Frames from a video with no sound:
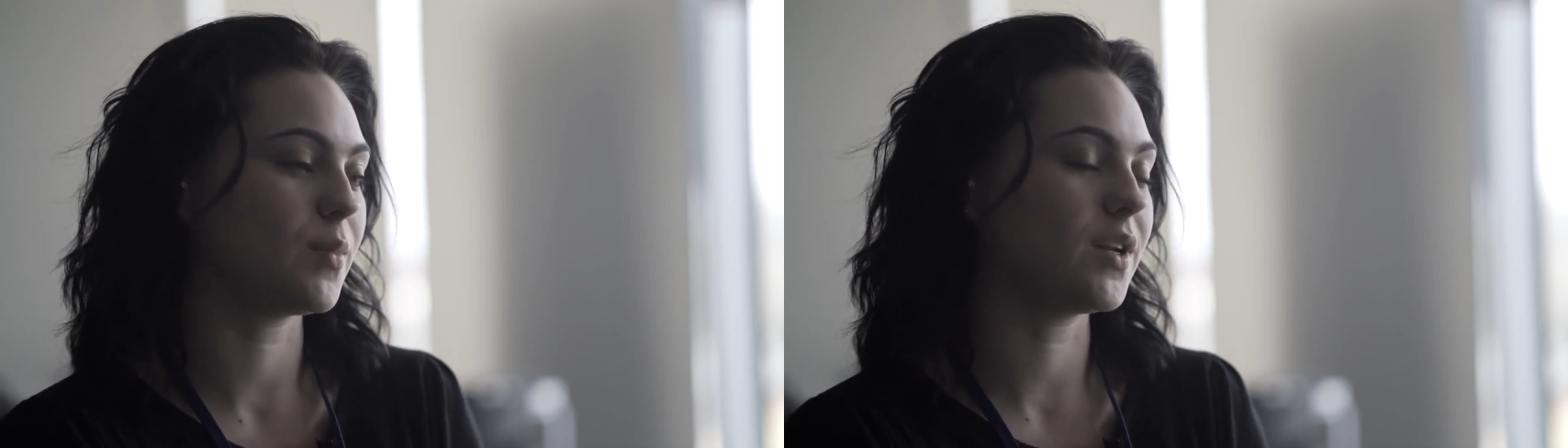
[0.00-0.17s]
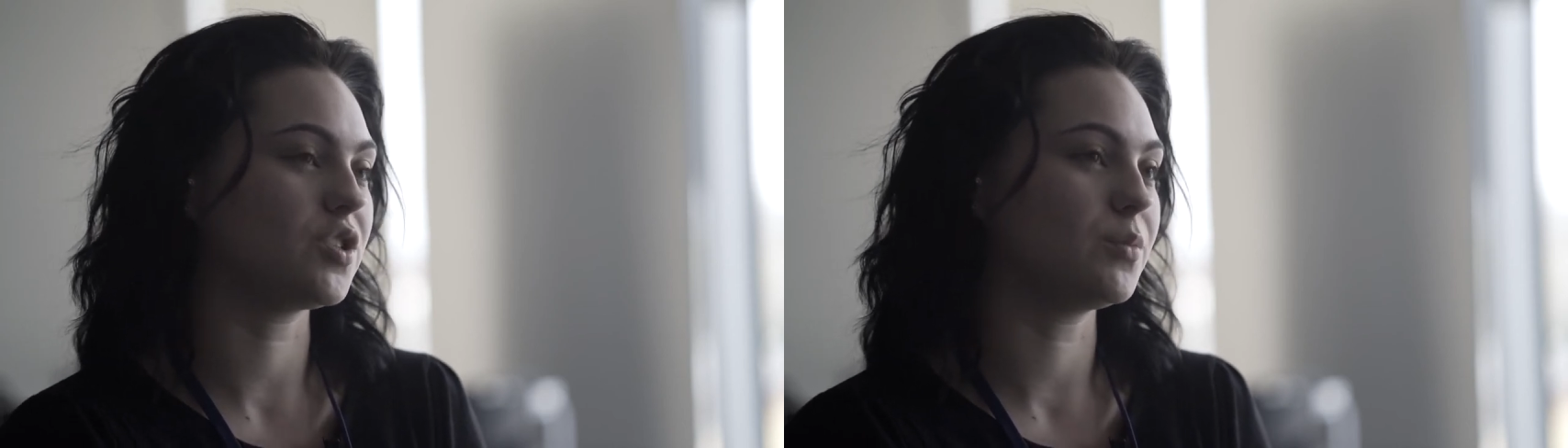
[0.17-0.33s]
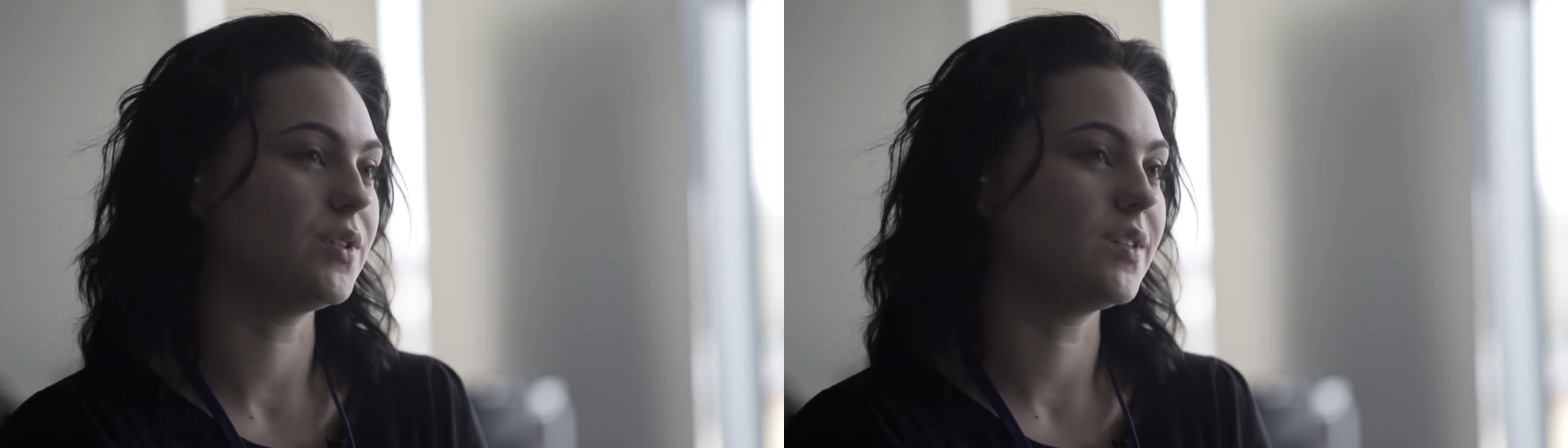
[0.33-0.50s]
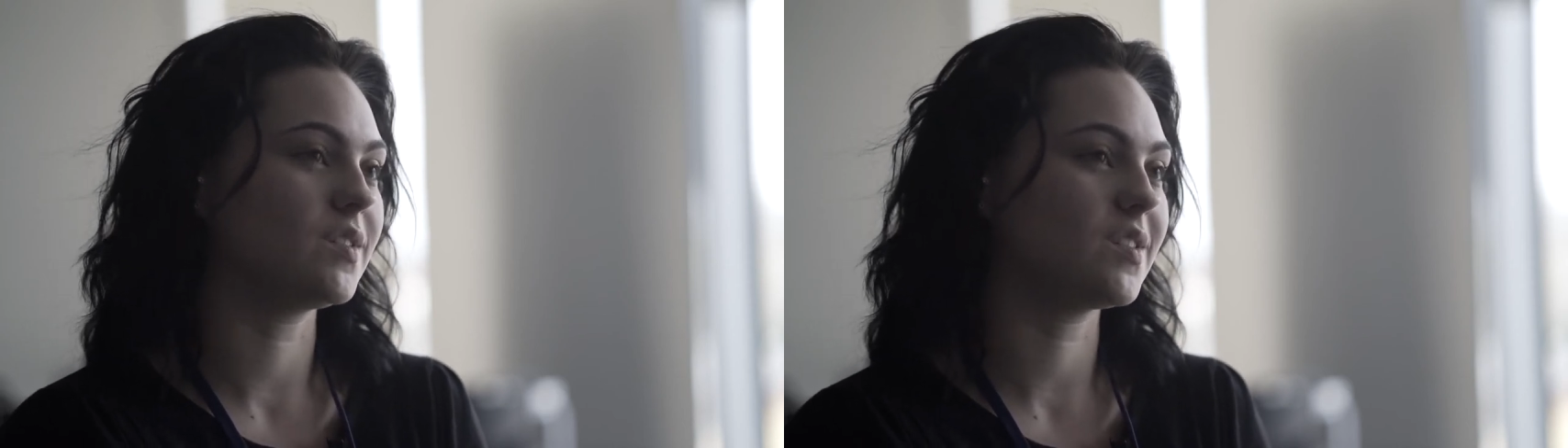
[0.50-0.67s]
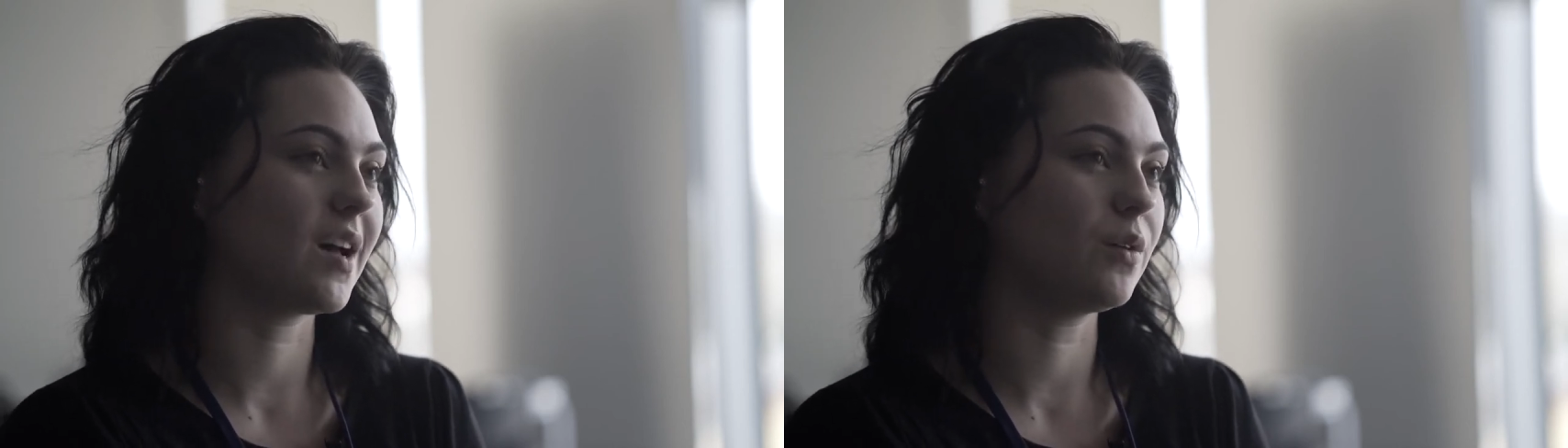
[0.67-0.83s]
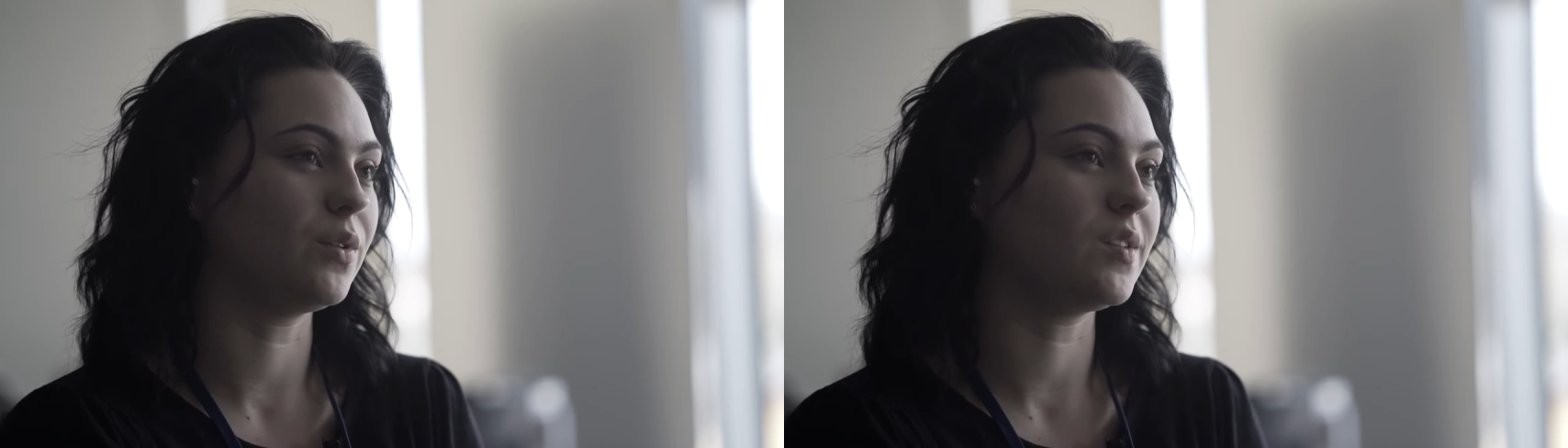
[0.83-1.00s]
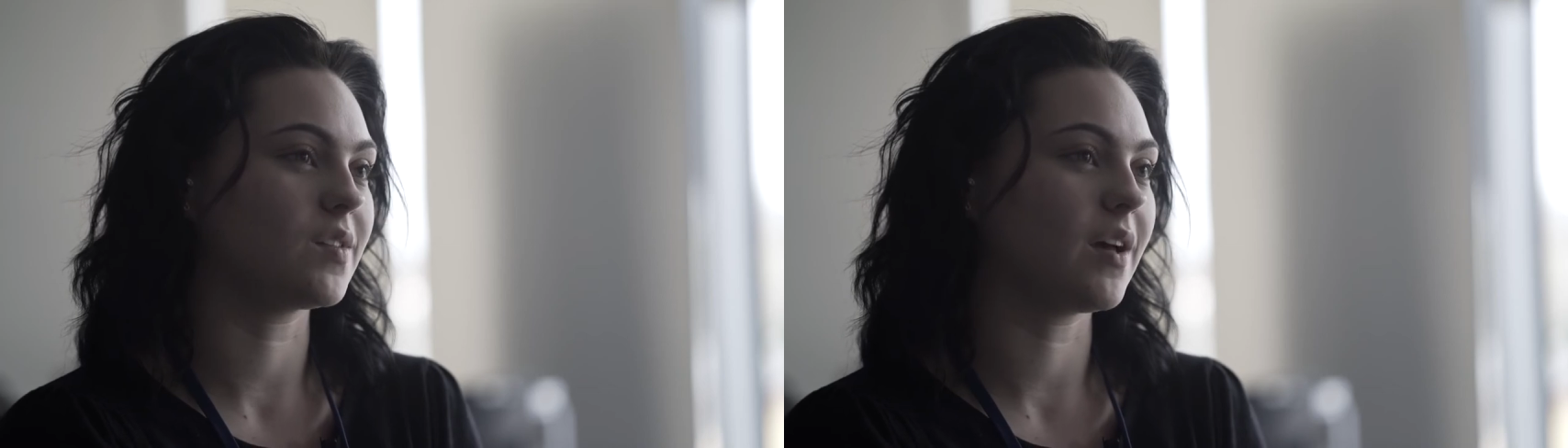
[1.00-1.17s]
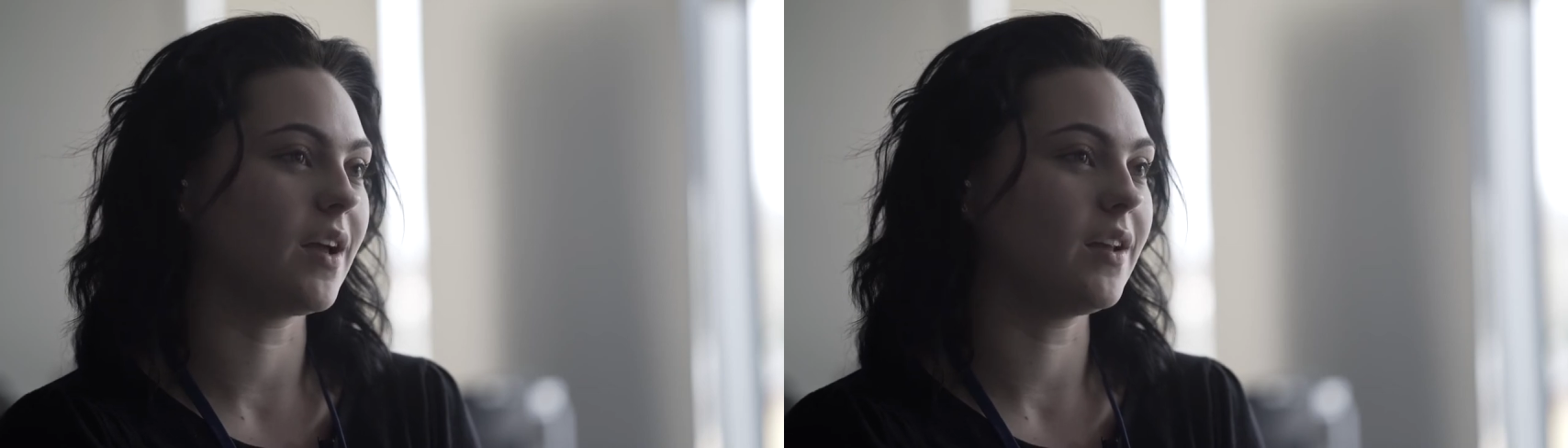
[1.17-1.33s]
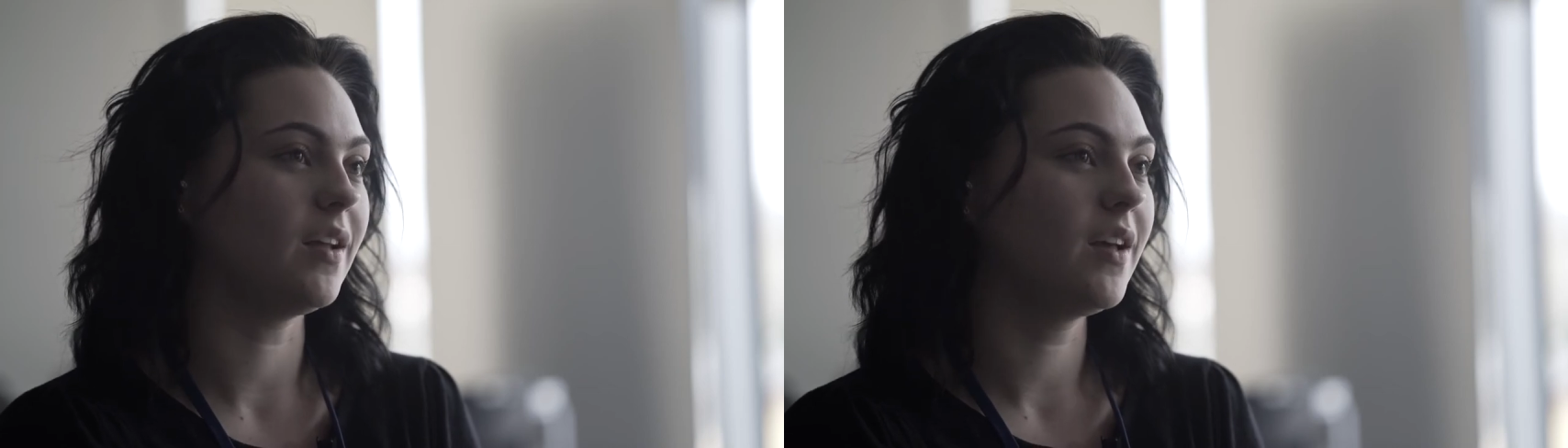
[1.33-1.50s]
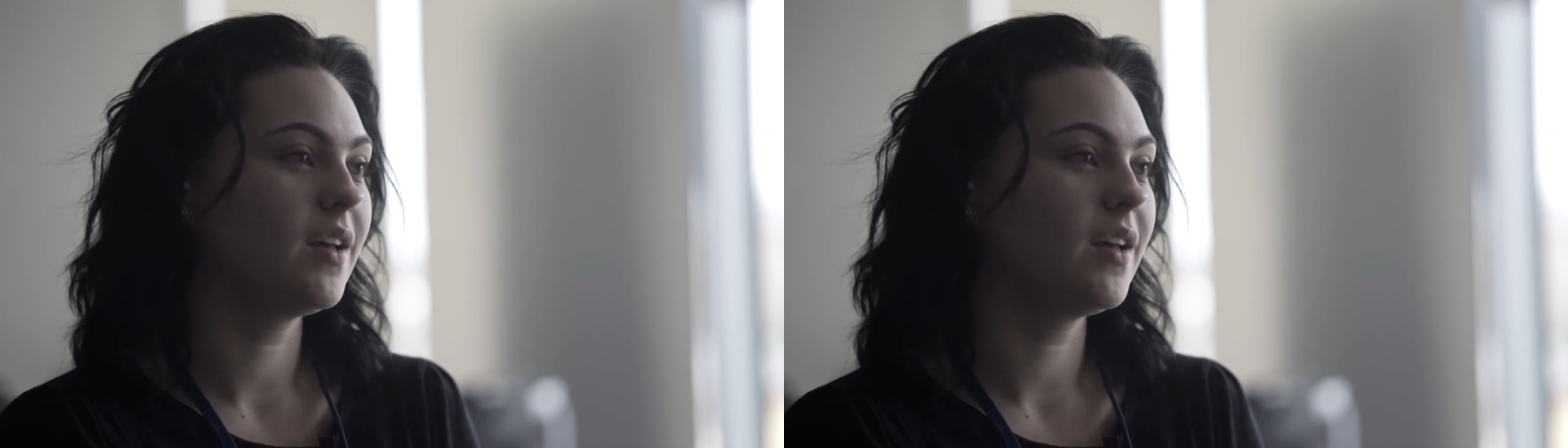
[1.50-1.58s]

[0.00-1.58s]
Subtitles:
management, sound design,